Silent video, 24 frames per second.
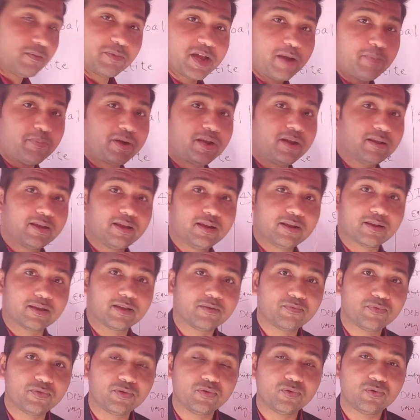term capital gain,
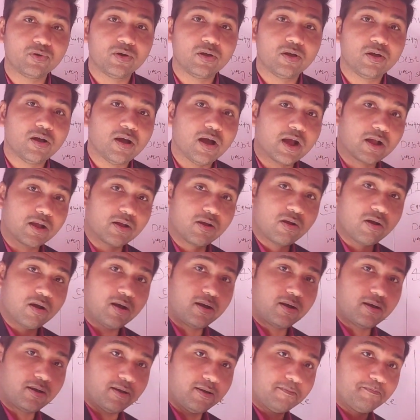if you
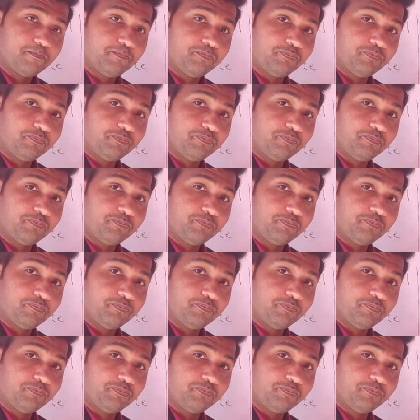have